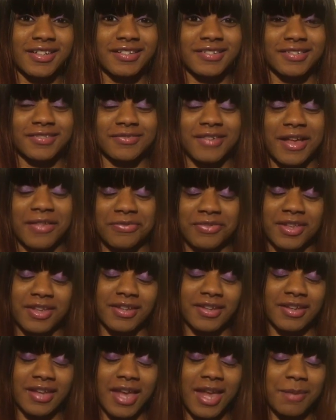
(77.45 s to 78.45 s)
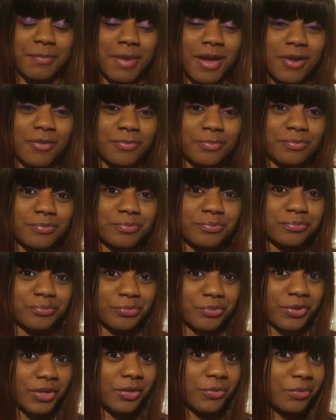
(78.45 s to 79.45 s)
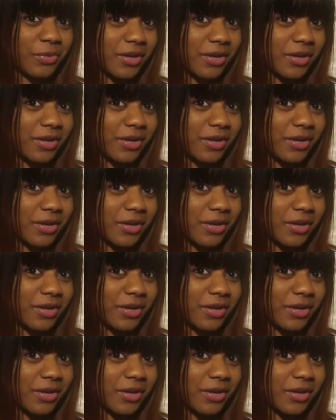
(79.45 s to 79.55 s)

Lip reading: And I think it came out pretty